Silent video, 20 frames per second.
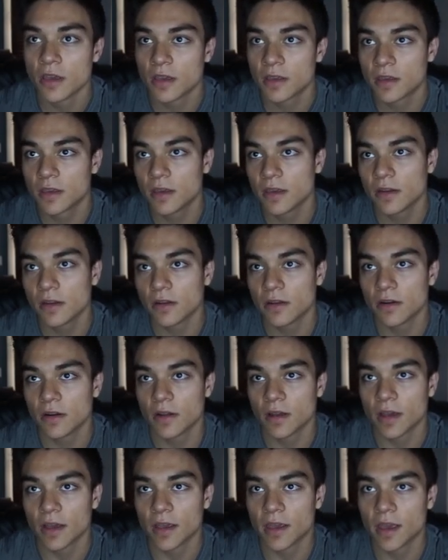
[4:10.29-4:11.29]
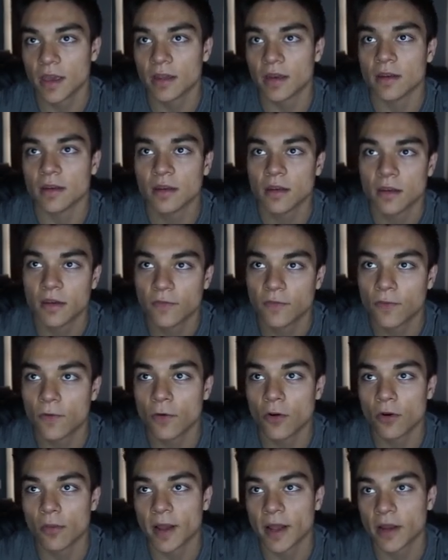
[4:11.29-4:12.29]
Here, again,
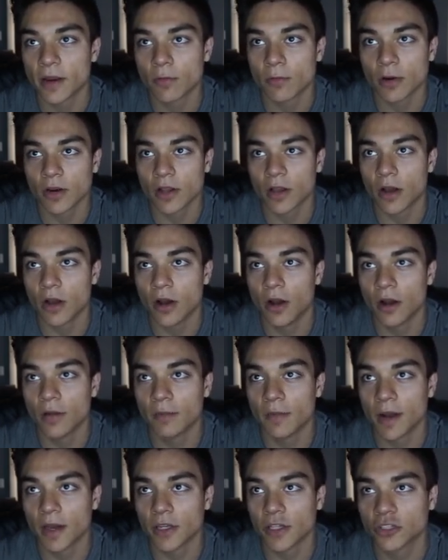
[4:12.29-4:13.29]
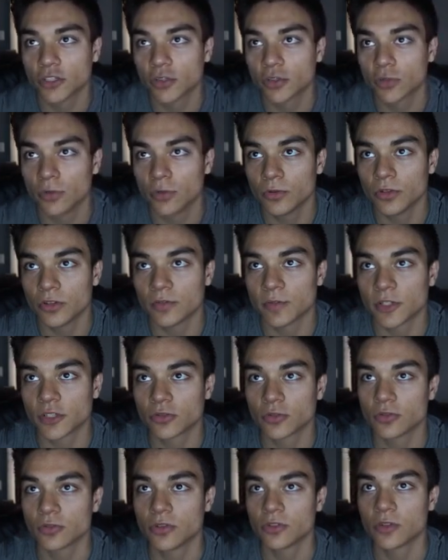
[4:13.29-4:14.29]
form, I gotta work on my shoulders. My
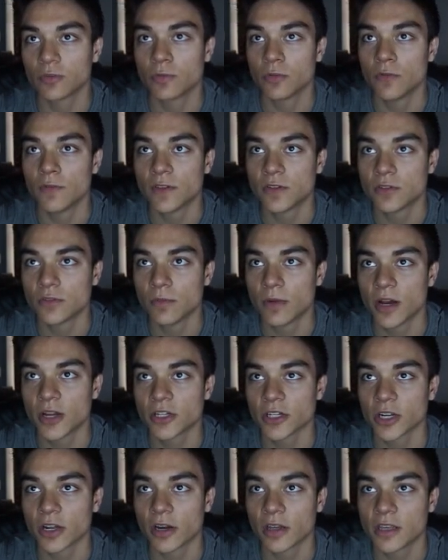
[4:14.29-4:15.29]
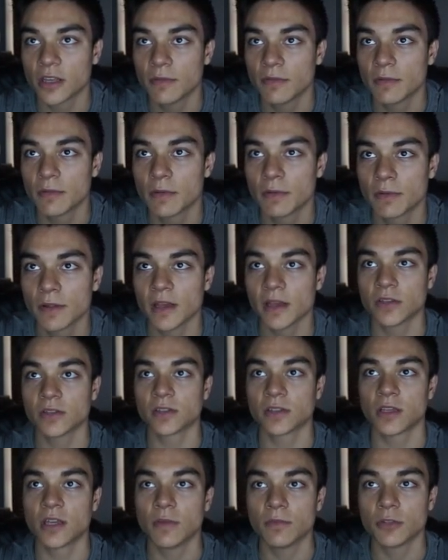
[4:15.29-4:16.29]
shoulders are moving too much. I gotta keep them in
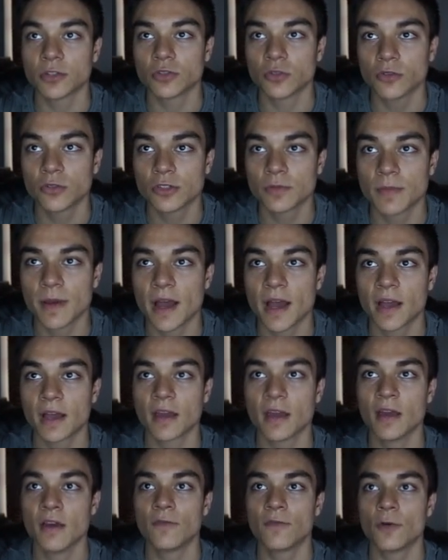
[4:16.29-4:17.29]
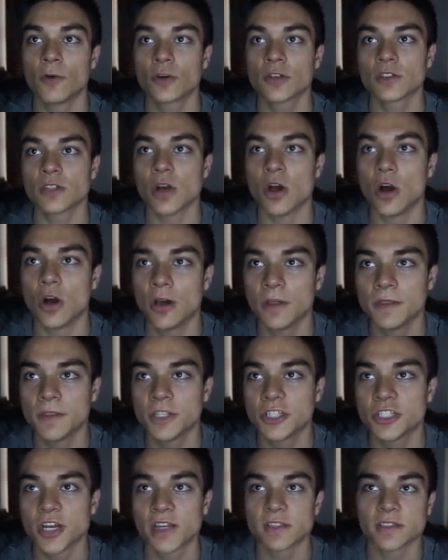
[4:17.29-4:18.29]
place, keep the shoulders back, focus on
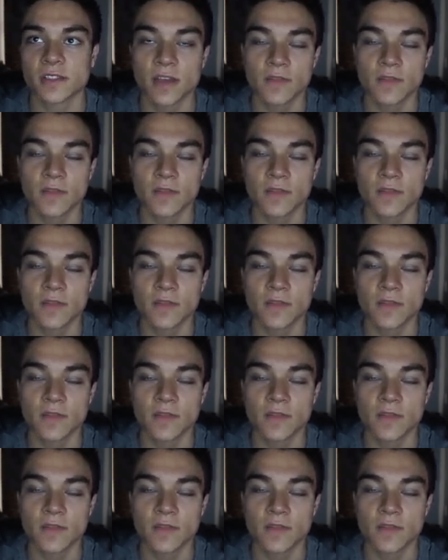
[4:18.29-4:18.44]
the chest.